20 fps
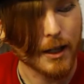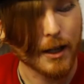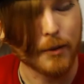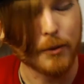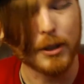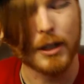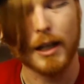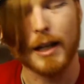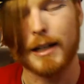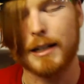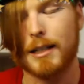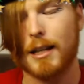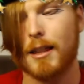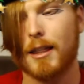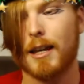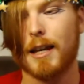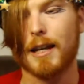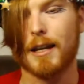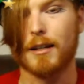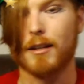I would like to
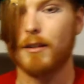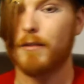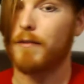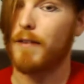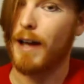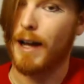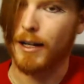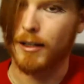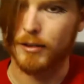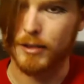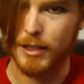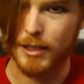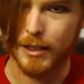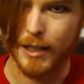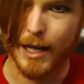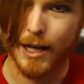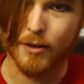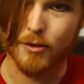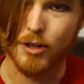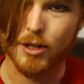thank the Faculty
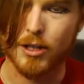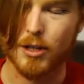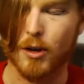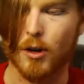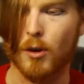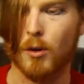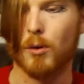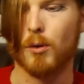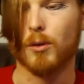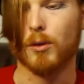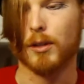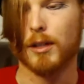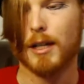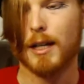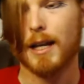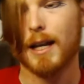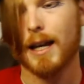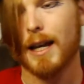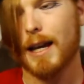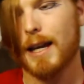Lounge as a whole,
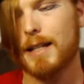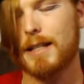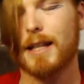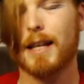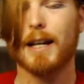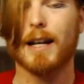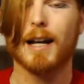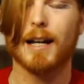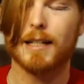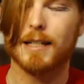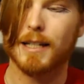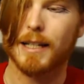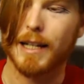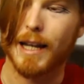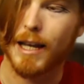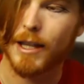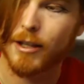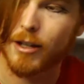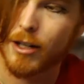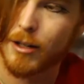as they got
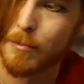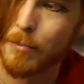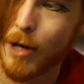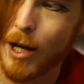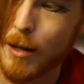together and